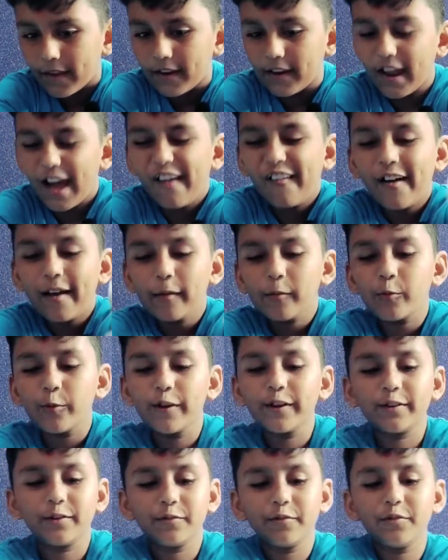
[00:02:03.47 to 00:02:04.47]
Now I am
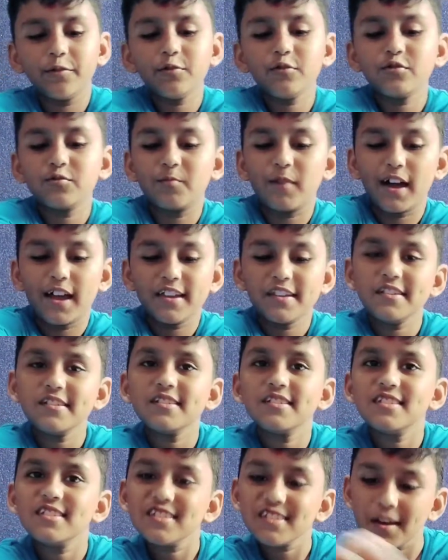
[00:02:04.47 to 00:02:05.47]
going to use my
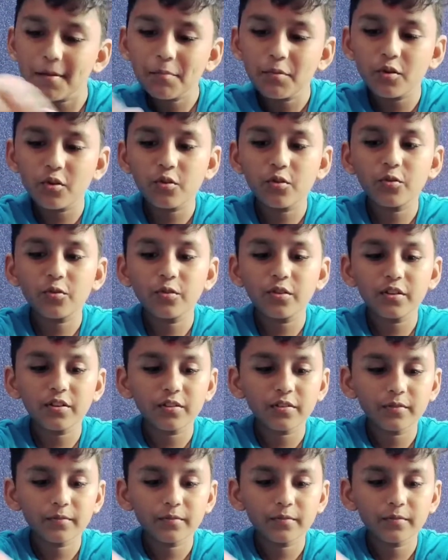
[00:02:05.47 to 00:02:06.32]
support,